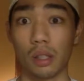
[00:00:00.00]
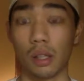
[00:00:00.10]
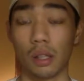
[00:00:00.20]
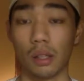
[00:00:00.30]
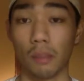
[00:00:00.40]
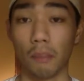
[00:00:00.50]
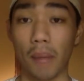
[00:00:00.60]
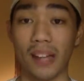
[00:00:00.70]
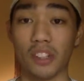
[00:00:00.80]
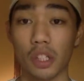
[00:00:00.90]
like
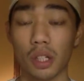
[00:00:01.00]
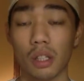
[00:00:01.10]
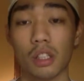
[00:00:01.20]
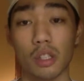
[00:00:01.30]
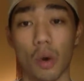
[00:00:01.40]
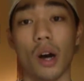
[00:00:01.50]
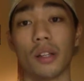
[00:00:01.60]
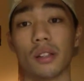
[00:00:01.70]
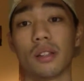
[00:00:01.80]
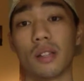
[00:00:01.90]
bench,
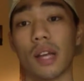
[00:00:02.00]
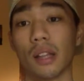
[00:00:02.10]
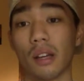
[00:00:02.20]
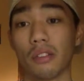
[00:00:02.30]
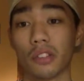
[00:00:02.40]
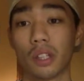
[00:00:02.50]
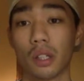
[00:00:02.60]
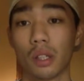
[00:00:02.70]
squat, deadlift,